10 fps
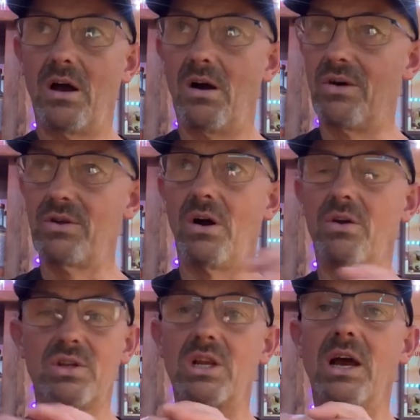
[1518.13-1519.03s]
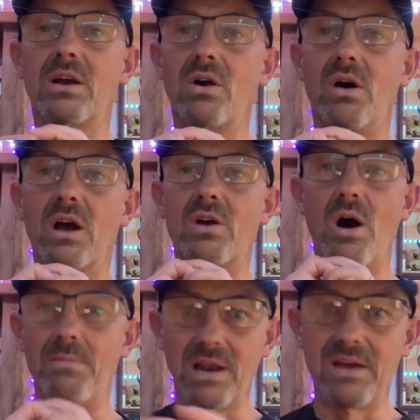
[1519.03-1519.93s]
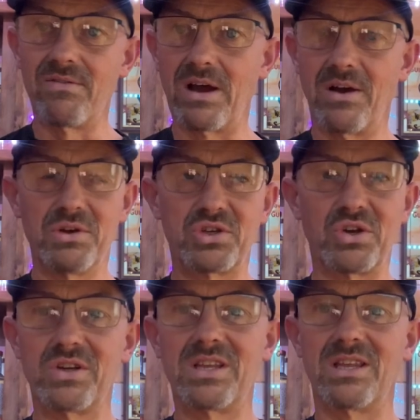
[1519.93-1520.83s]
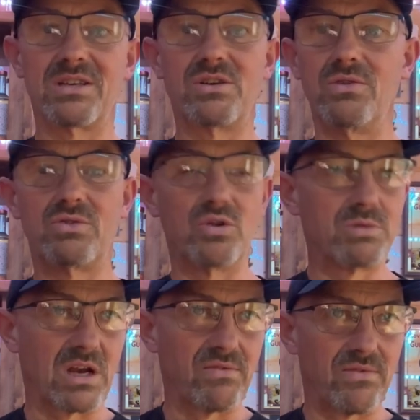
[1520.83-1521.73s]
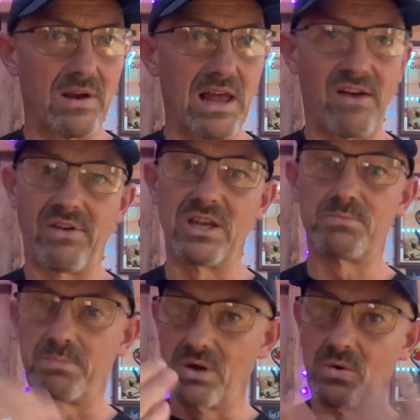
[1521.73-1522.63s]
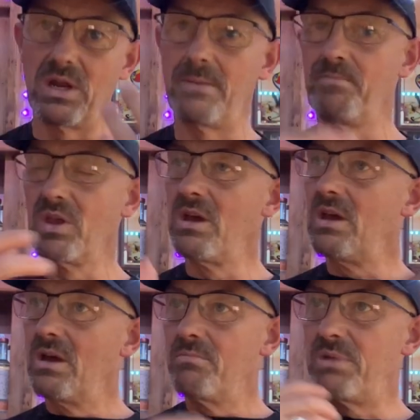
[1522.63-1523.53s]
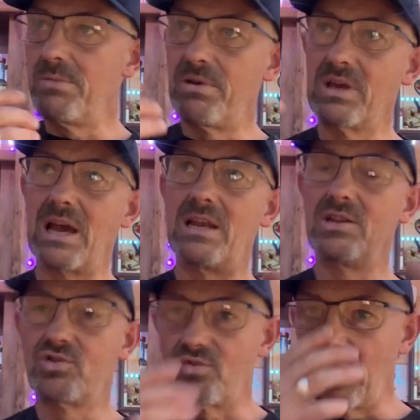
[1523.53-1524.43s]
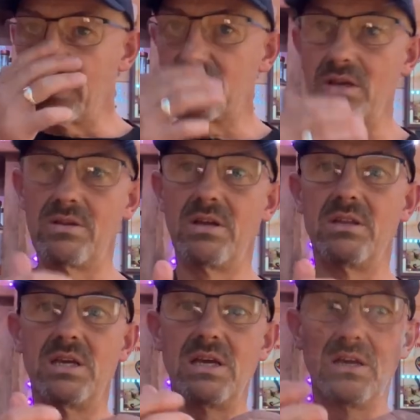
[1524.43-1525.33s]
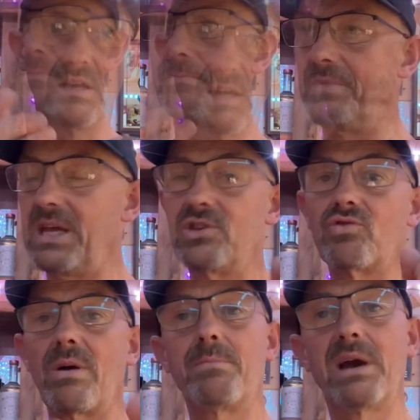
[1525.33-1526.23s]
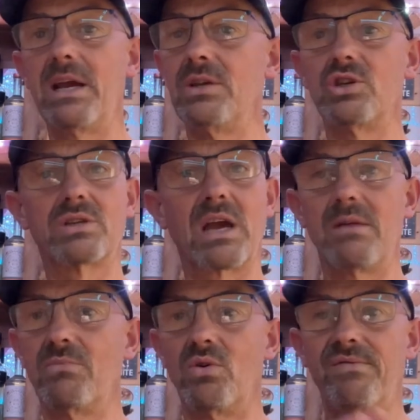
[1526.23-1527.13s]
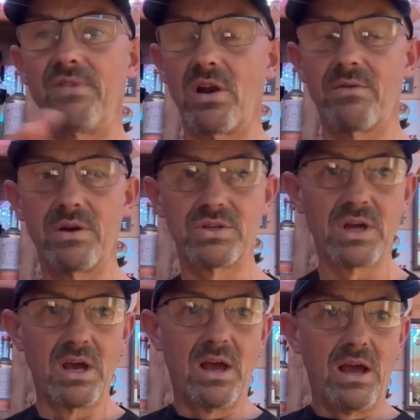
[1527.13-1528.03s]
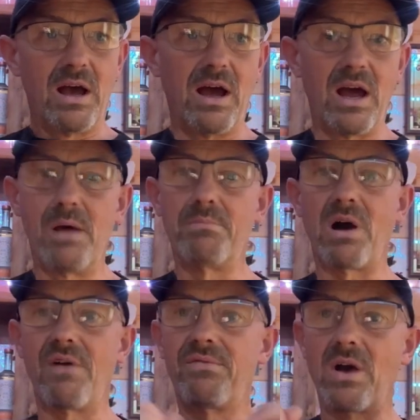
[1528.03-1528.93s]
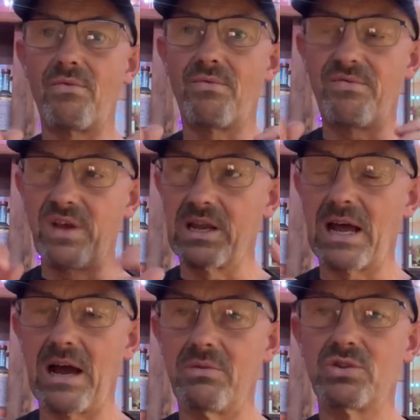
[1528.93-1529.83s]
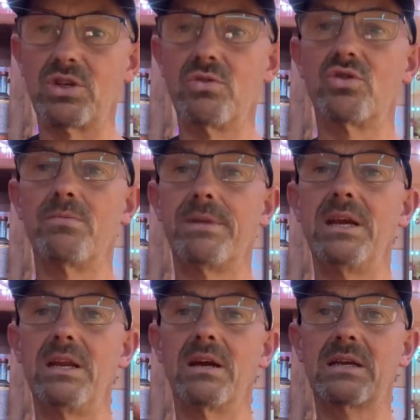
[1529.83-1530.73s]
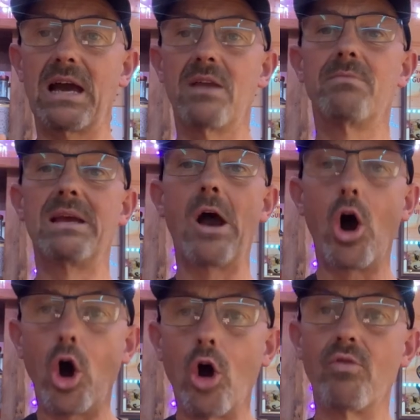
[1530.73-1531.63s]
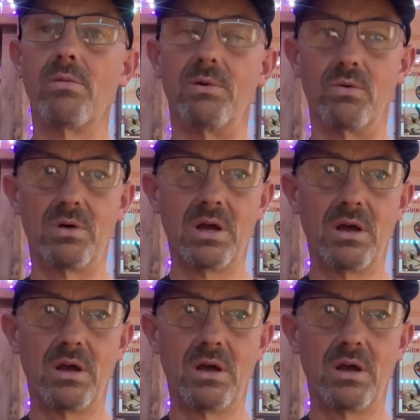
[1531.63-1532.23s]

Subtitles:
Honestly, I can't believe it. I only started this YouTube channel for a laugh, and it's building. People are getting interest. The Instagram page is getting more followers. But I've figured out social media can be horrible.